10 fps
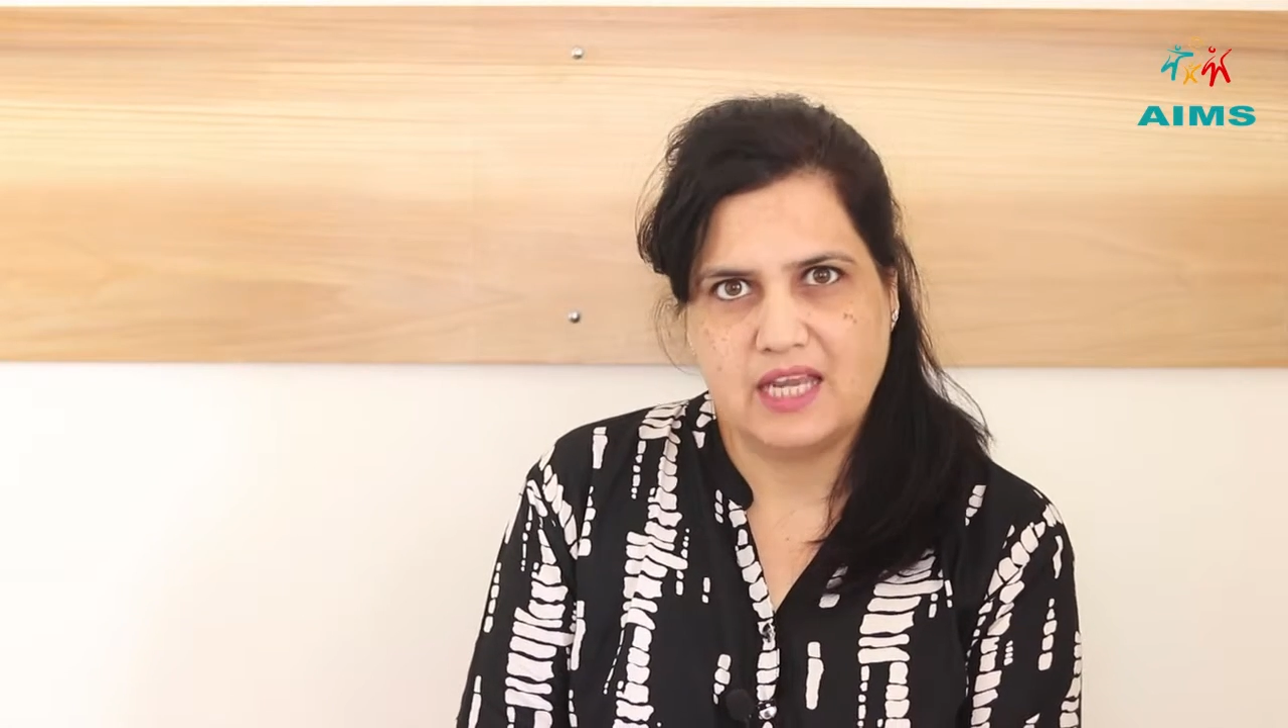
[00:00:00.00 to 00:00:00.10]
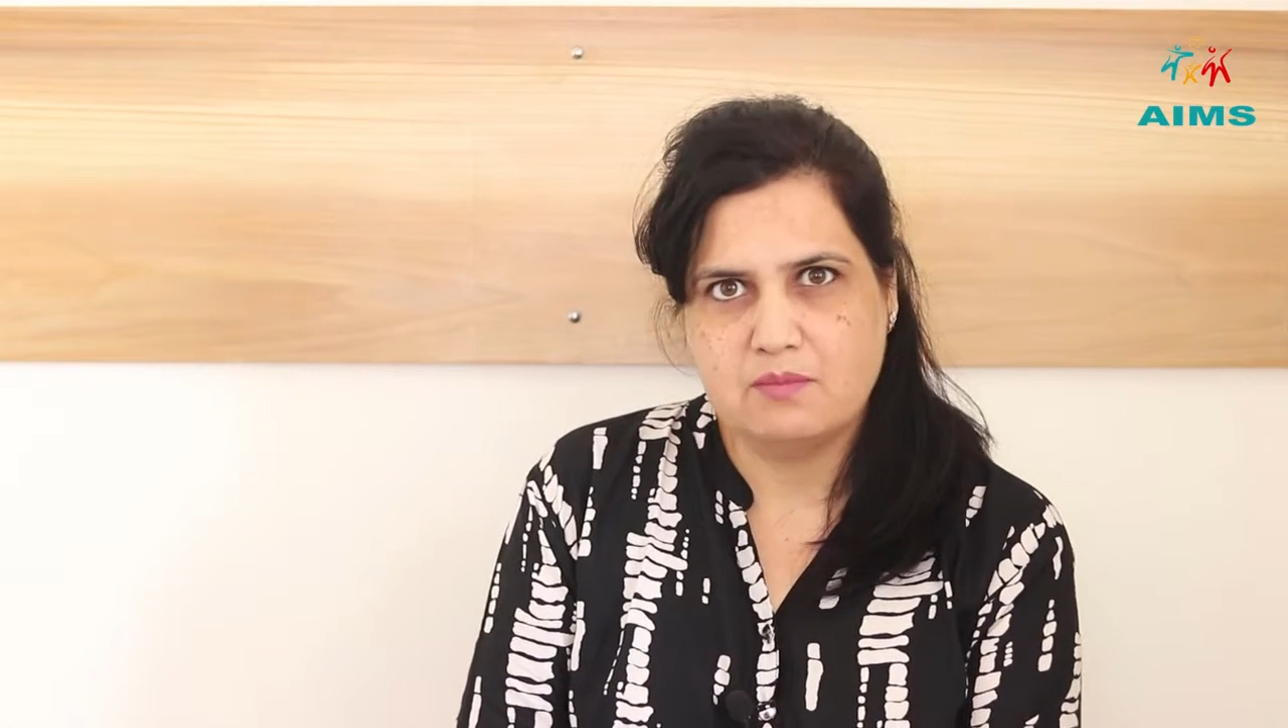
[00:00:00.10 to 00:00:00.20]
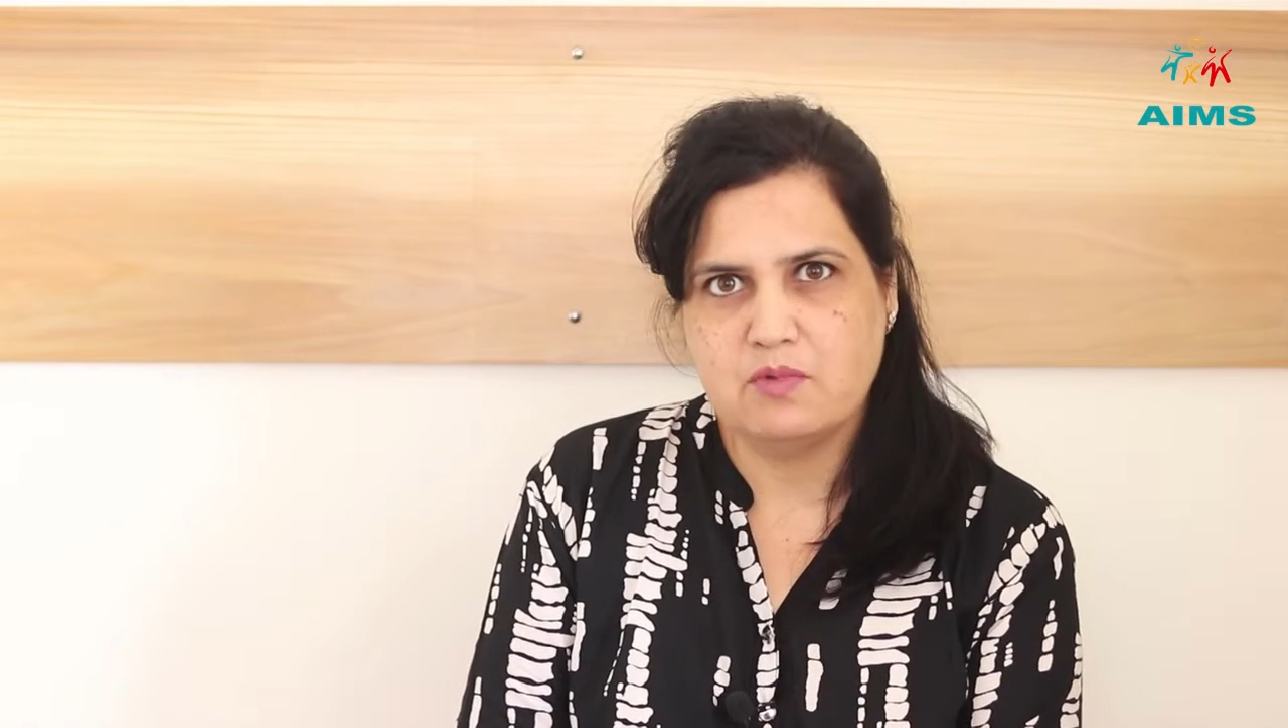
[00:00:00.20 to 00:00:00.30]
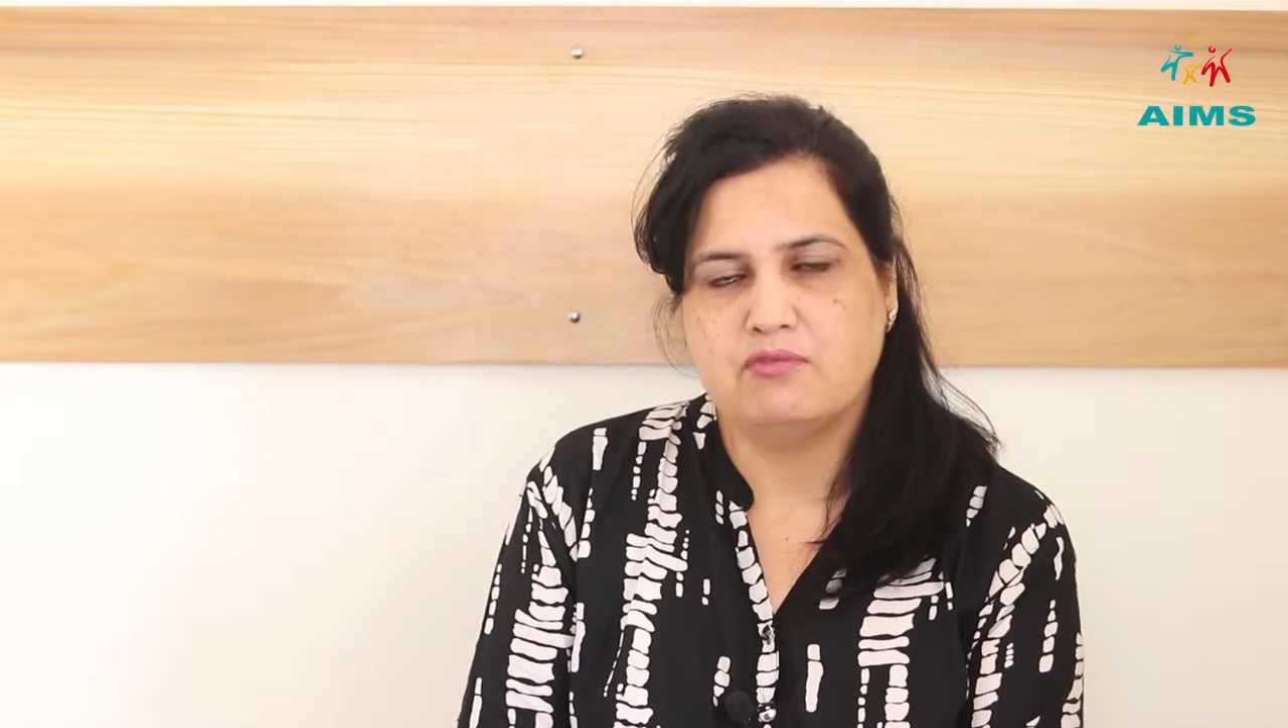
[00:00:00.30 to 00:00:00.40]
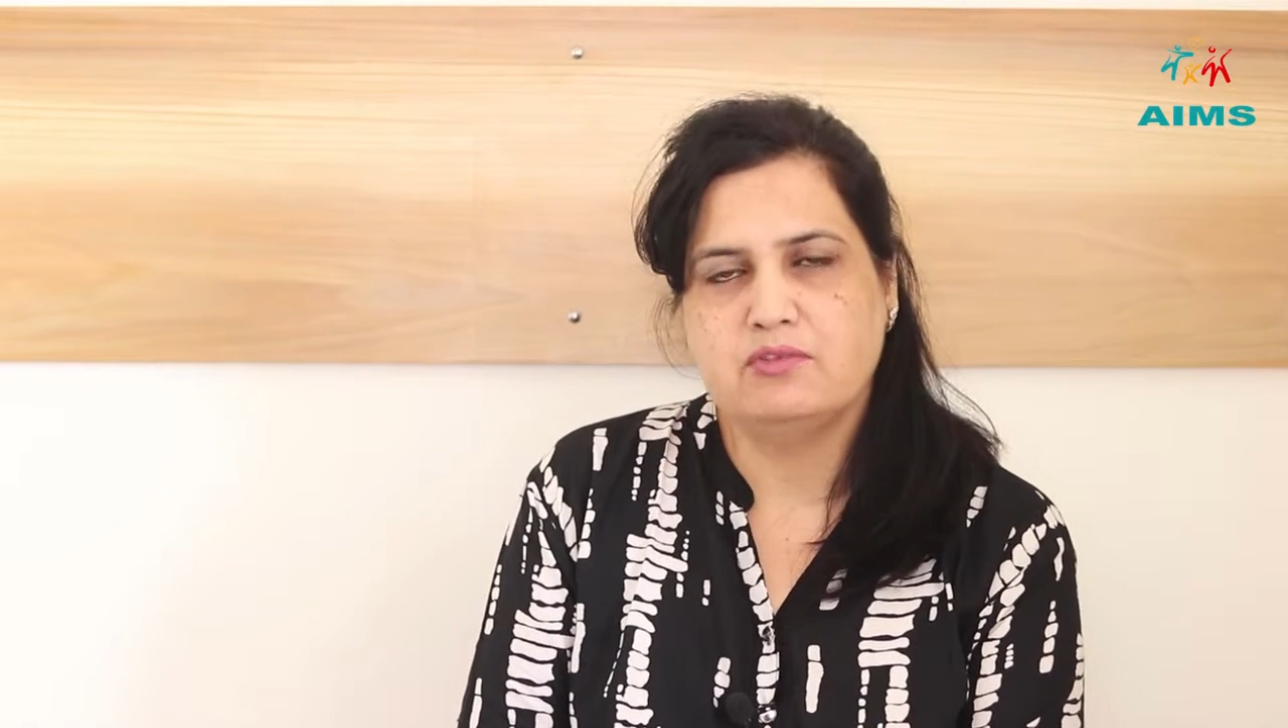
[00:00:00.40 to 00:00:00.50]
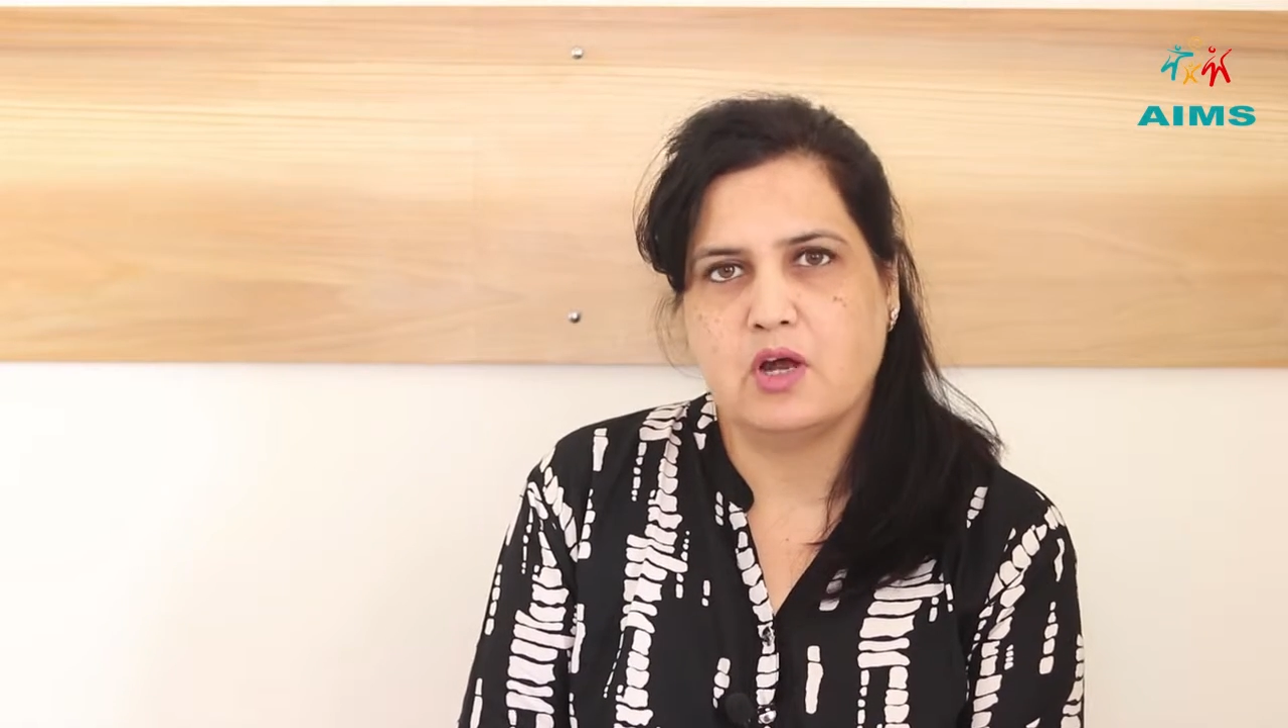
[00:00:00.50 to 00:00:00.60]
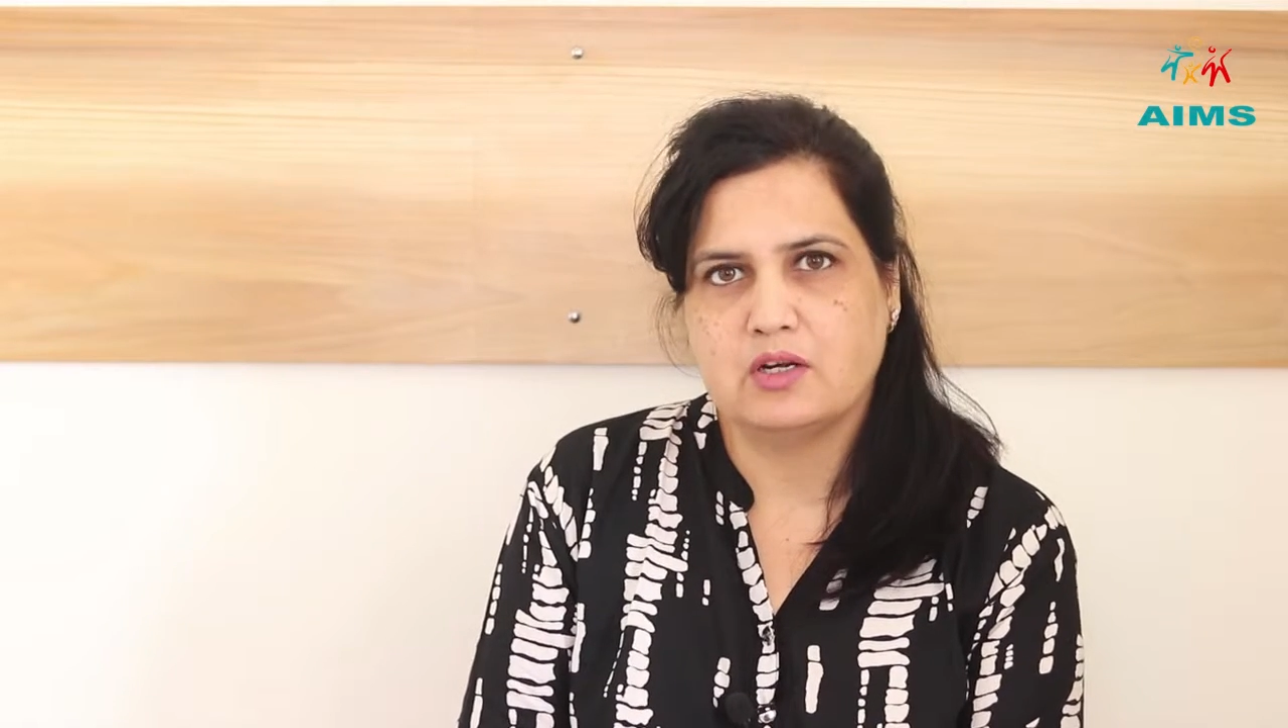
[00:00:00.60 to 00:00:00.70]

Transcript: team of